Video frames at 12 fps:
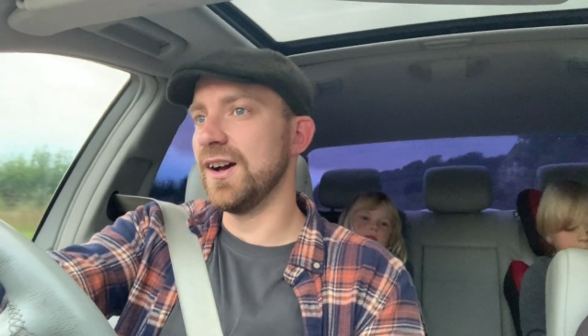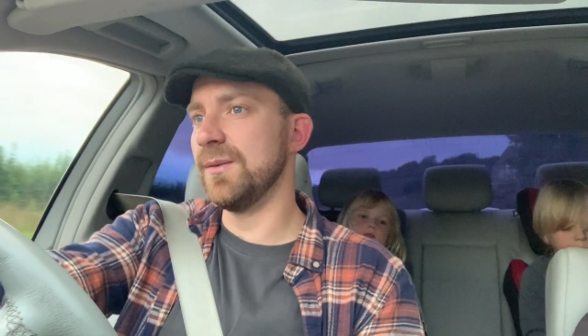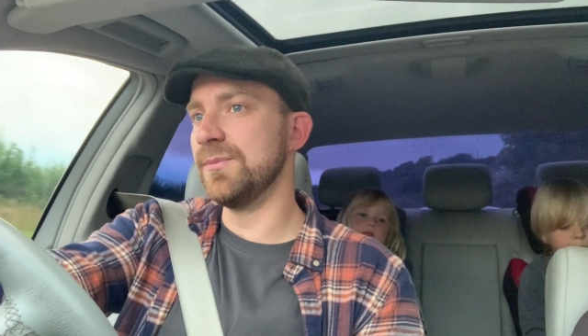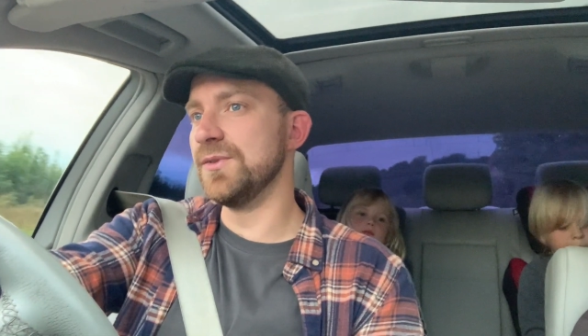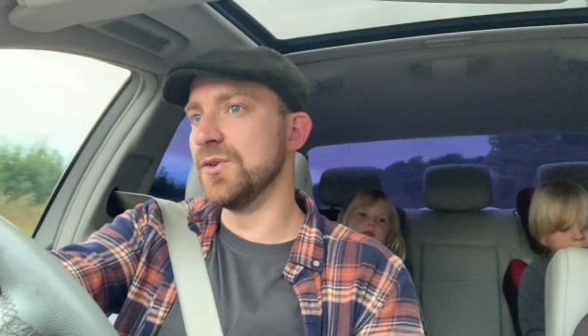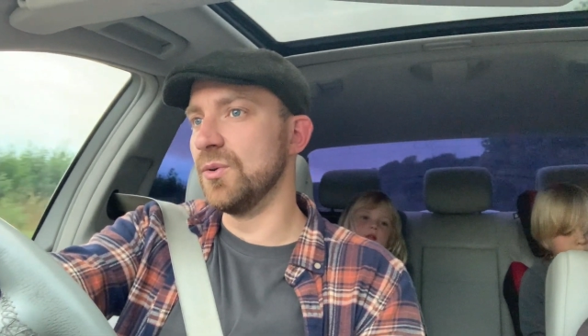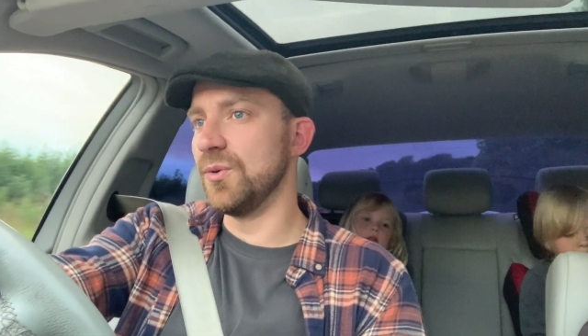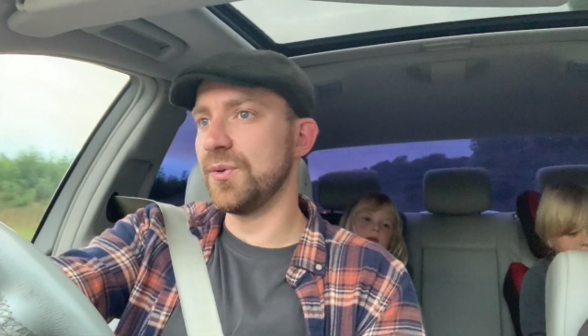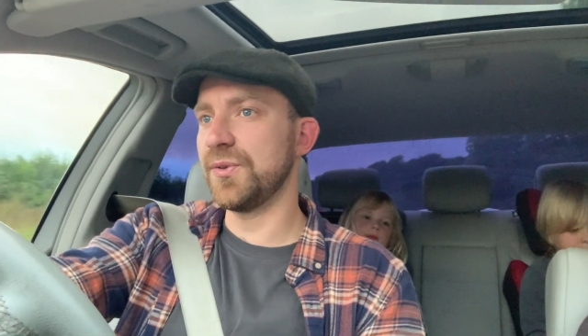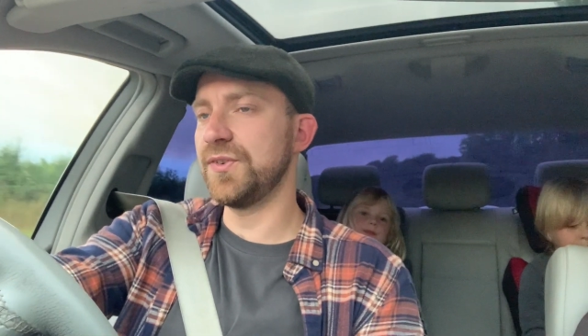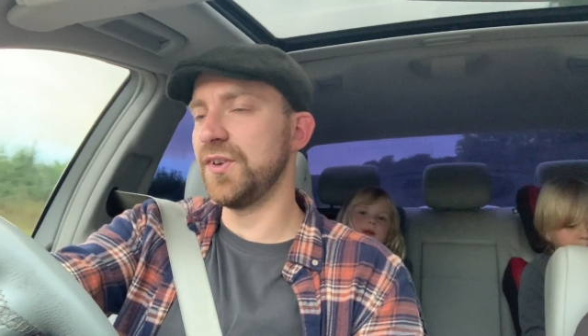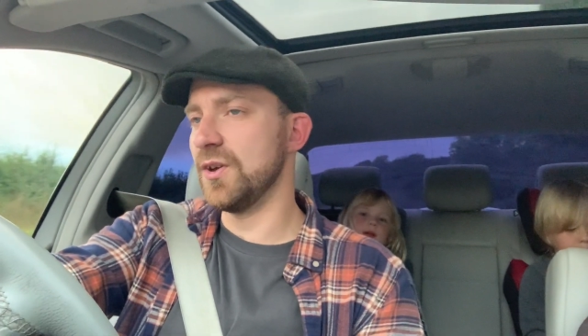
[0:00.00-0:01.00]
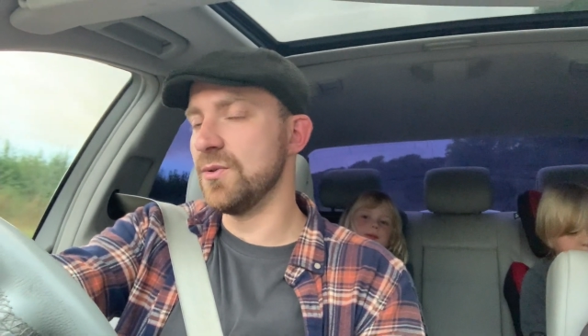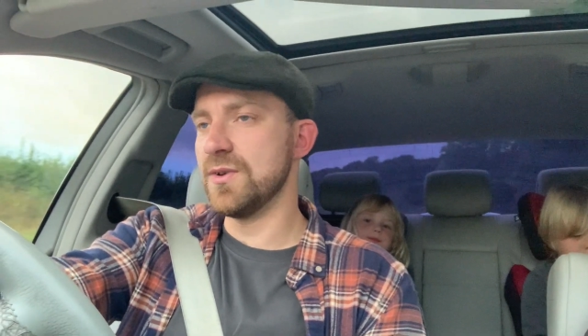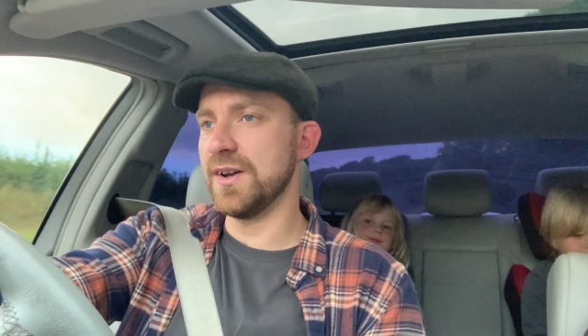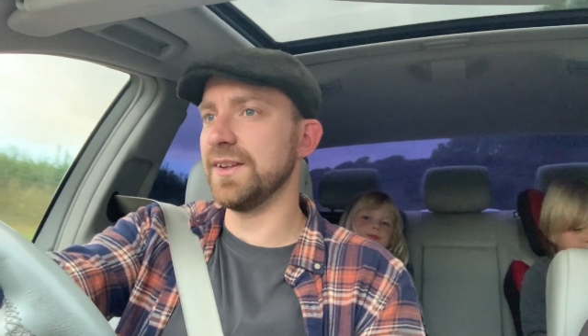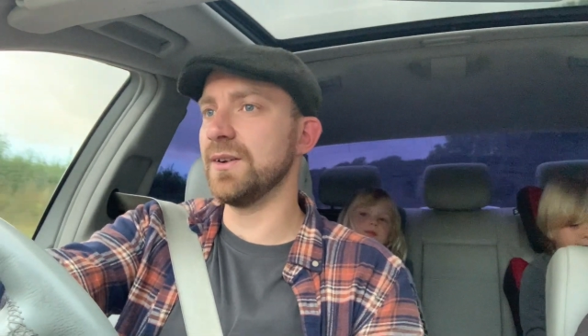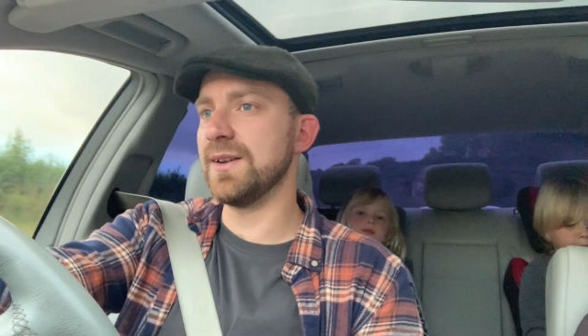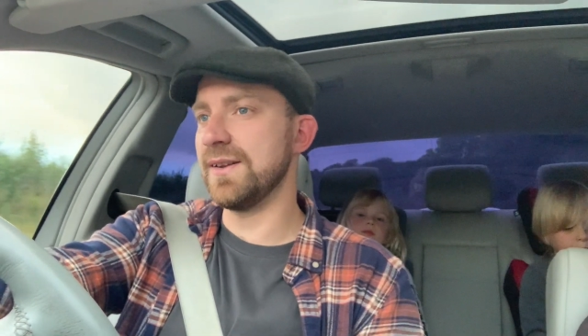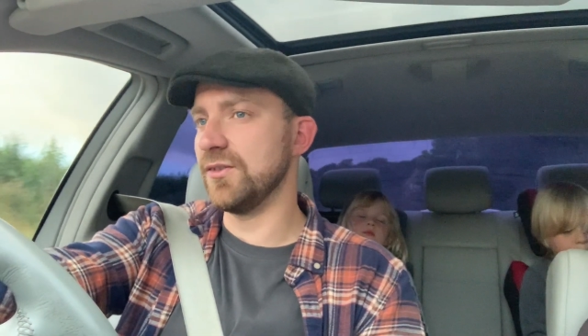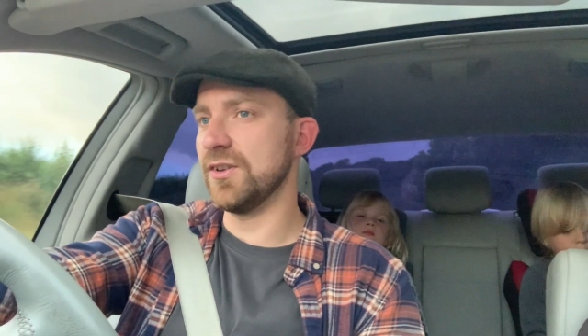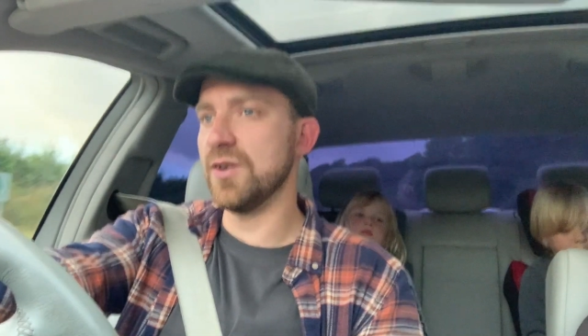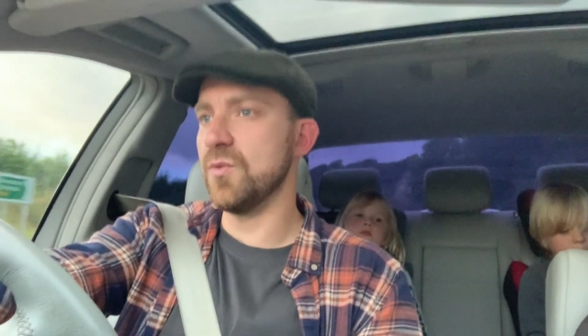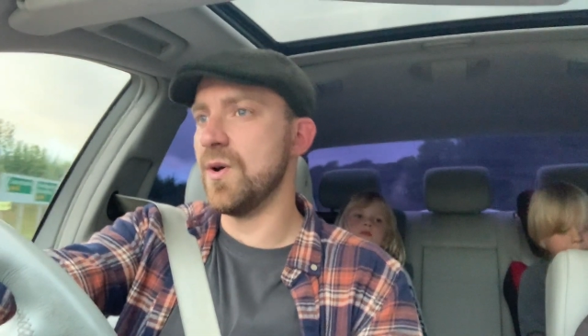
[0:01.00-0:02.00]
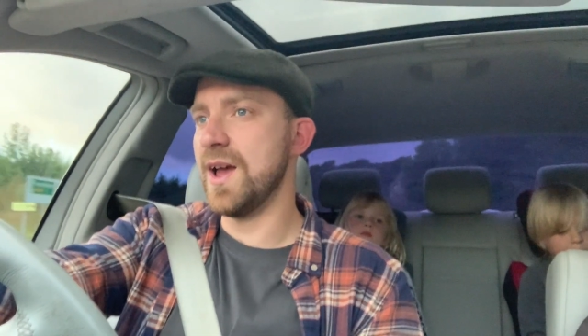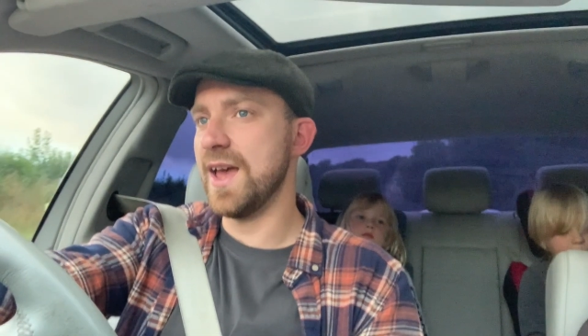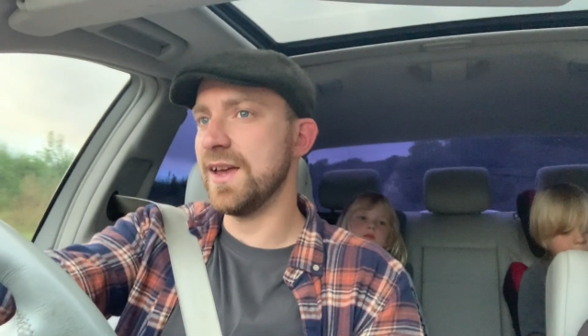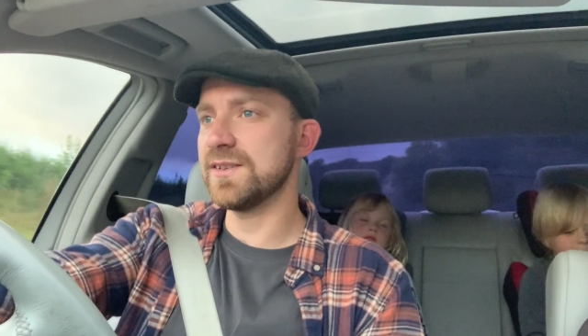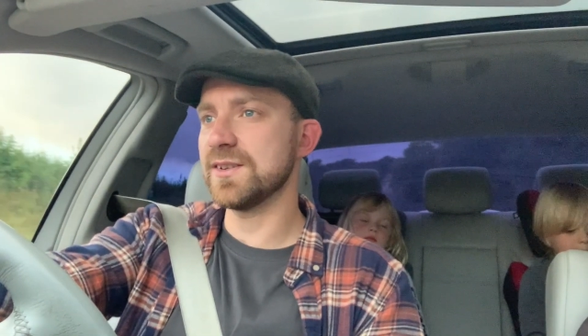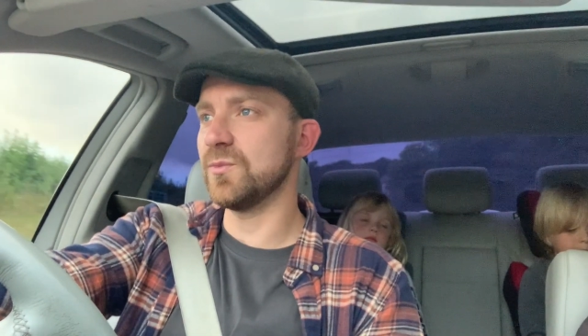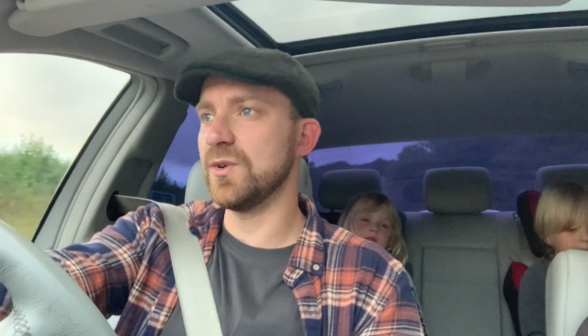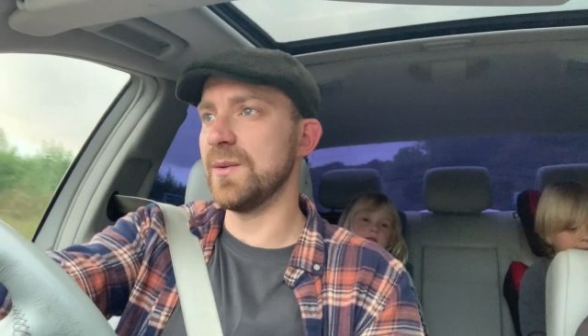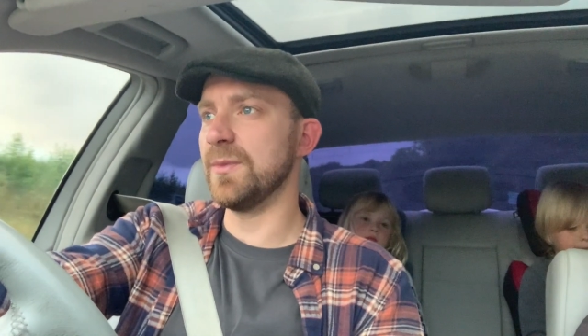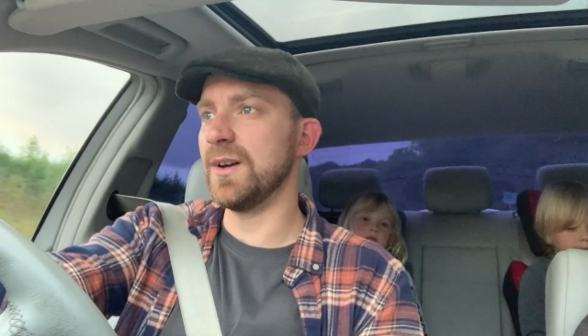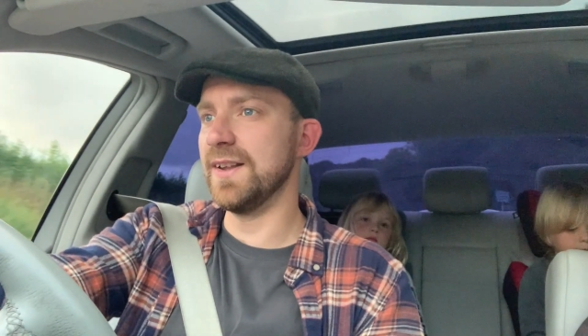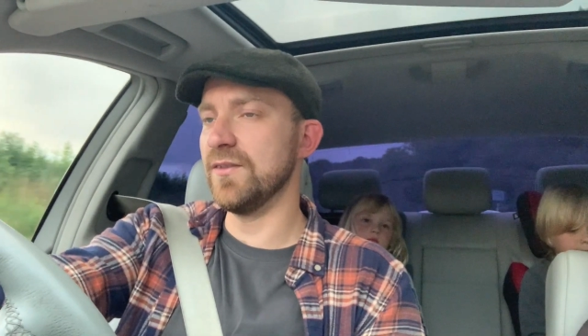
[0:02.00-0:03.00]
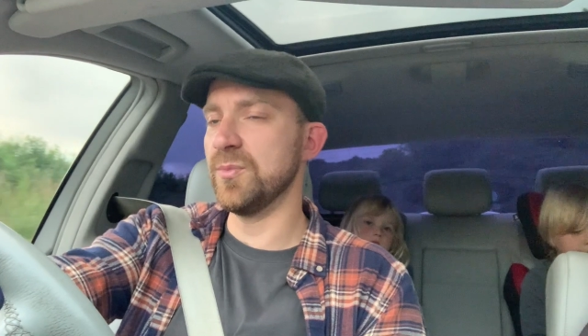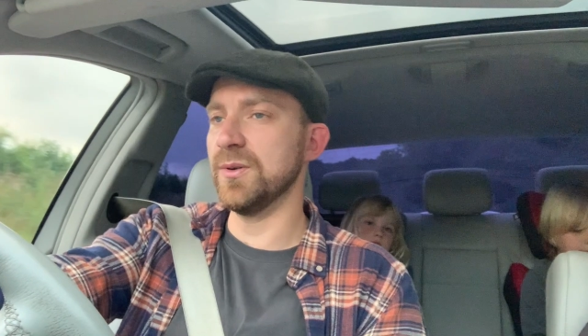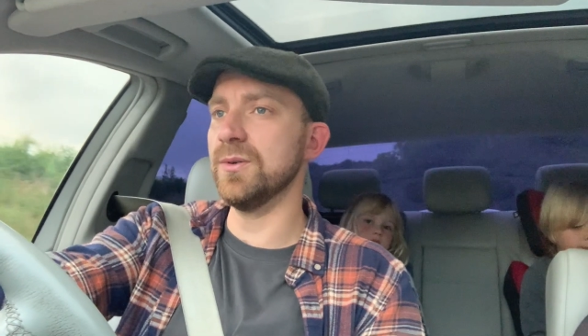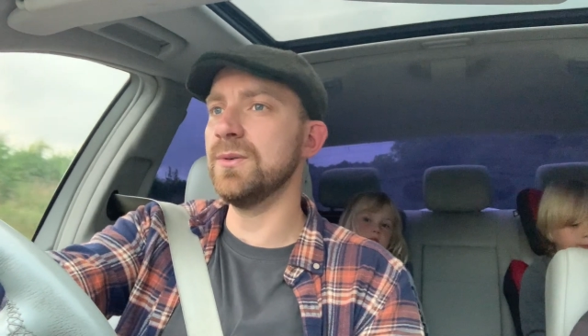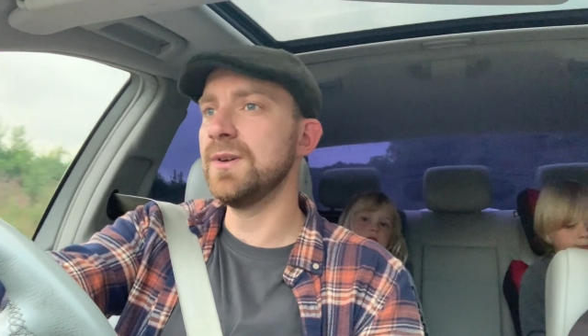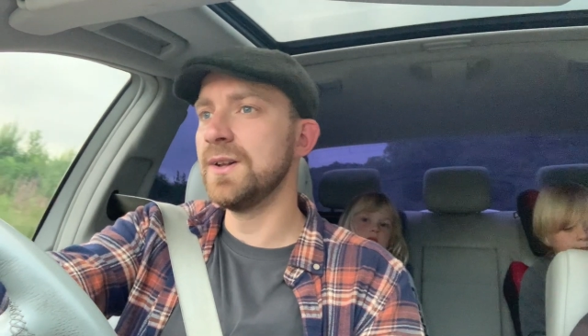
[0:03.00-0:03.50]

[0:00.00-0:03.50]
up north to I don't even know where, somewhere by Liverpool,